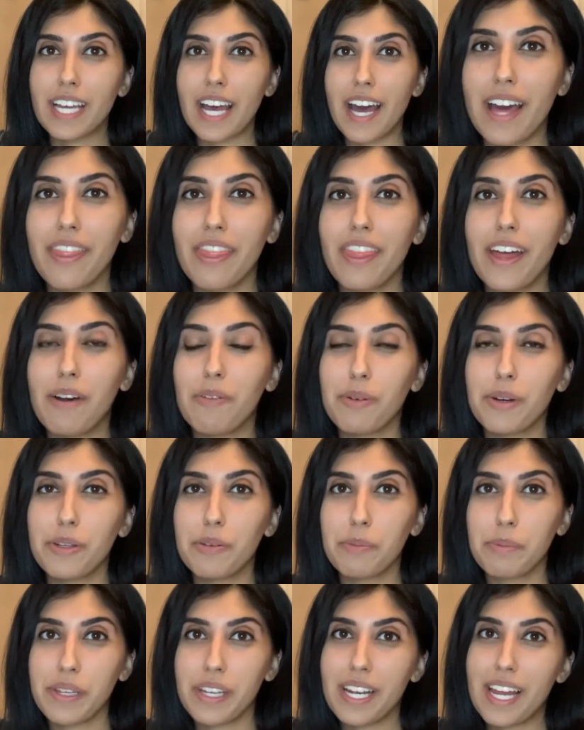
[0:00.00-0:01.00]
and that one will
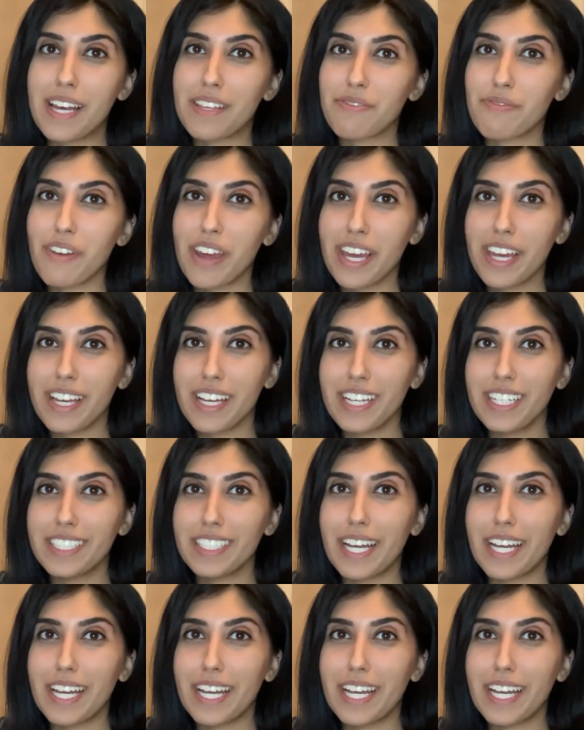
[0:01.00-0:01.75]
be Las Vegas,